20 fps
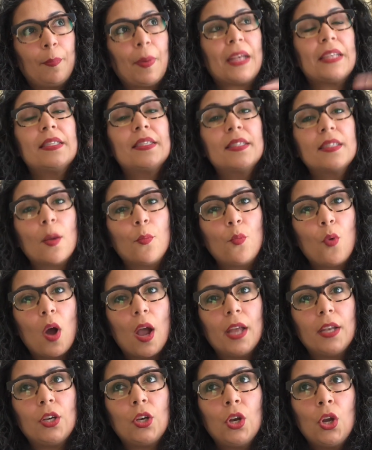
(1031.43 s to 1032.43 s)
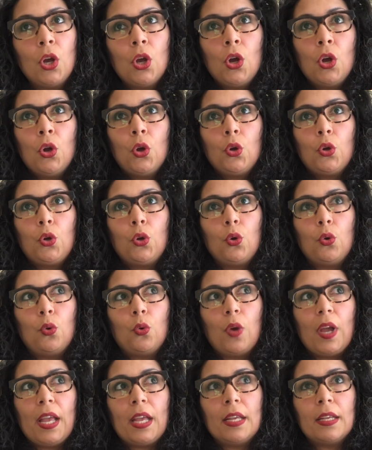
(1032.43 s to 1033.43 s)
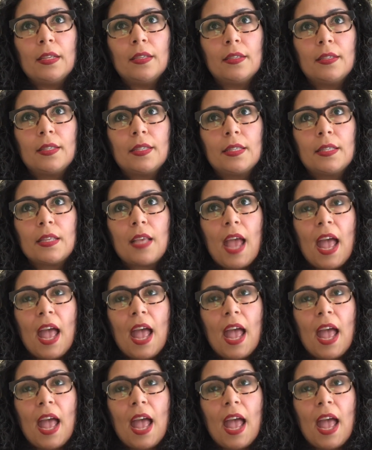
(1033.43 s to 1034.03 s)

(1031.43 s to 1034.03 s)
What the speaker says: someone who is,